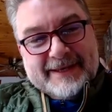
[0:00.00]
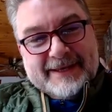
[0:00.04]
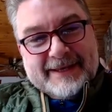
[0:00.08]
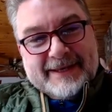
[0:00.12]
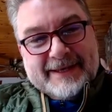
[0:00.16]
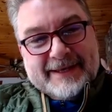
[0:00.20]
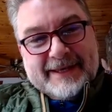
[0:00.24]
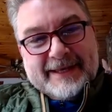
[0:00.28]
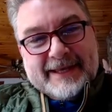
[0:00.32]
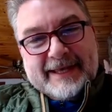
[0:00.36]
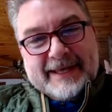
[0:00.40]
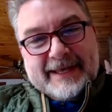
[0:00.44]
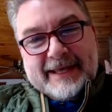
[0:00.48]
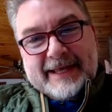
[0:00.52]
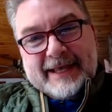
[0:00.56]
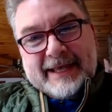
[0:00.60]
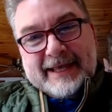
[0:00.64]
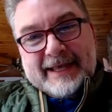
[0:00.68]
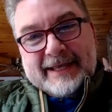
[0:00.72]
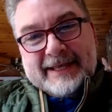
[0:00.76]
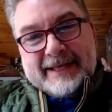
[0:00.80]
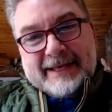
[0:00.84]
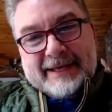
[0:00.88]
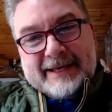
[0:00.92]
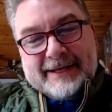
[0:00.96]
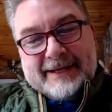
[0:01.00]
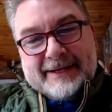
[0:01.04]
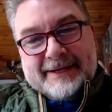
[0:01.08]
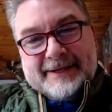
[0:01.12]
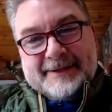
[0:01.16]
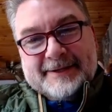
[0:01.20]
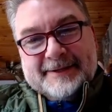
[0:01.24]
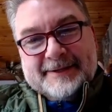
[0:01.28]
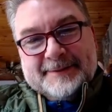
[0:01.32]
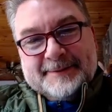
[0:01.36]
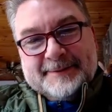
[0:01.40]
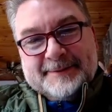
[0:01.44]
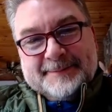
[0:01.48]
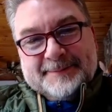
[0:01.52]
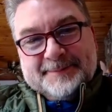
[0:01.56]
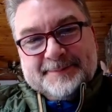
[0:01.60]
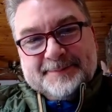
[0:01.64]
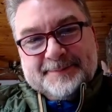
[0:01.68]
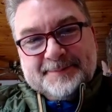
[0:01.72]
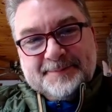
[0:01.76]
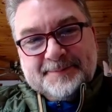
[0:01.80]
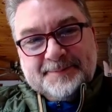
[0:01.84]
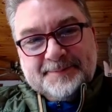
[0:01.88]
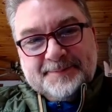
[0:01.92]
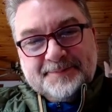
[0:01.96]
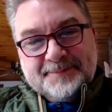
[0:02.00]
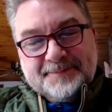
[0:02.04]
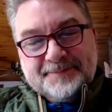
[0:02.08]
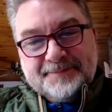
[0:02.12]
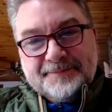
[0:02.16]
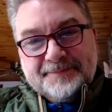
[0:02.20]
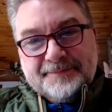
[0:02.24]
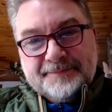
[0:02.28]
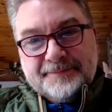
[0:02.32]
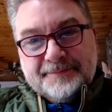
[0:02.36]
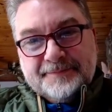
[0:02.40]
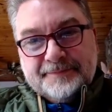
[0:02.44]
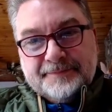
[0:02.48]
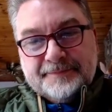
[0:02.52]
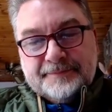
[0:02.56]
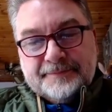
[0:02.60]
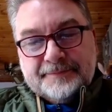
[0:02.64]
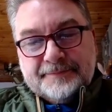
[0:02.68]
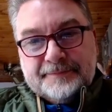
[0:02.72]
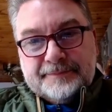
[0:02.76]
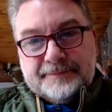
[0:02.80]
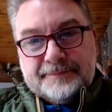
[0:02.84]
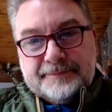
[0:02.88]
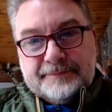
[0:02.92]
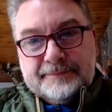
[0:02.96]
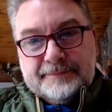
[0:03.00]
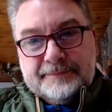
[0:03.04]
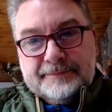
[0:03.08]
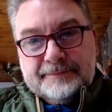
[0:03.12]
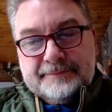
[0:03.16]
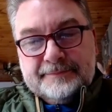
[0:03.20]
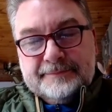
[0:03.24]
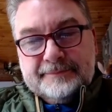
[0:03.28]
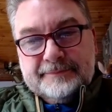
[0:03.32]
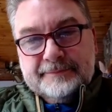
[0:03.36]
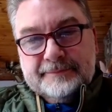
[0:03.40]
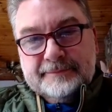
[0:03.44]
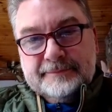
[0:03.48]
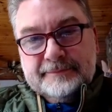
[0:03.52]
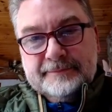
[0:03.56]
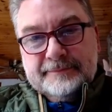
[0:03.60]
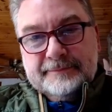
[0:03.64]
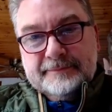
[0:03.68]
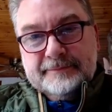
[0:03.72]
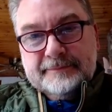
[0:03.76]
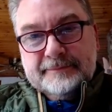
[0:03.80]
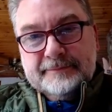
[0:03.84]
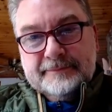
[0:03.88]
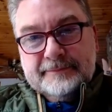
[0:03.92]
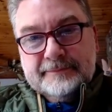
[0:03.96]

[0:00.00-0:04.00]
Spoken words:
This person isn't speaking.